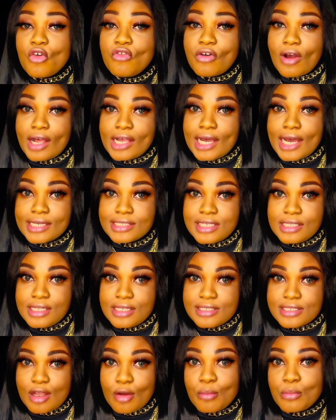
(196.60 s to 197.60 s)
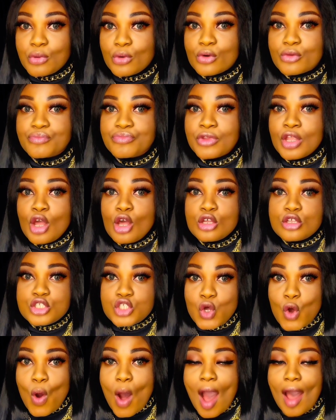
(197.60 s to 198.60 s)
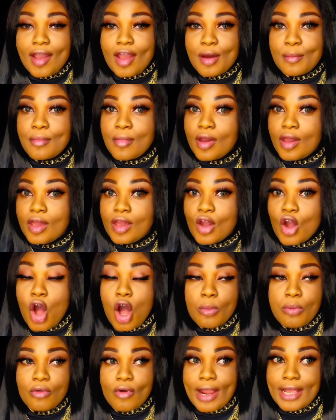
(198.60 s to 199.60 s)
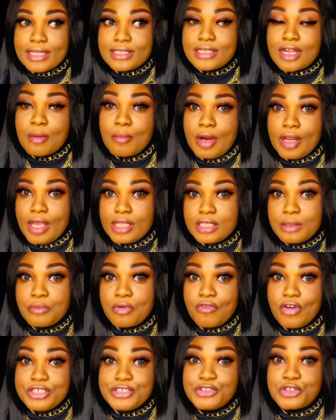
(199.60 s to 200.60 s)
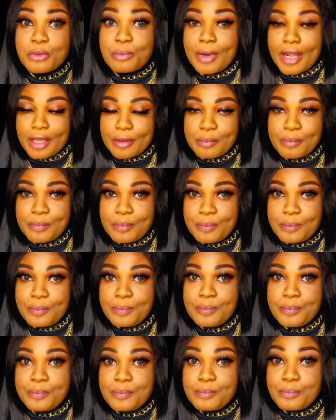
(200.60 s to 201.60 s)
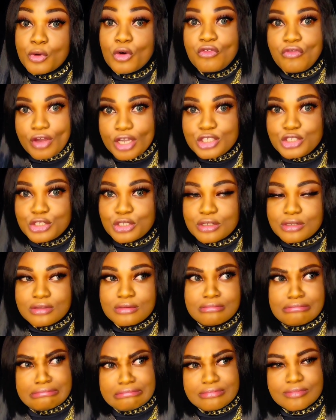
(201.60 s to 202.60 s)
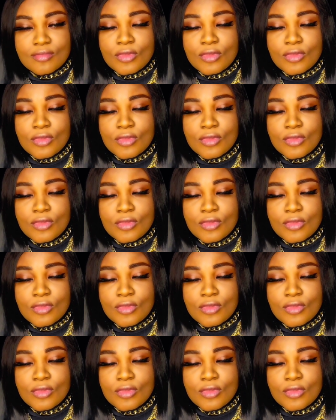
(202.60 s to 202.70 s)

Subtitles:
profile, as an example. So I am a copywriter, marketing professional by profession.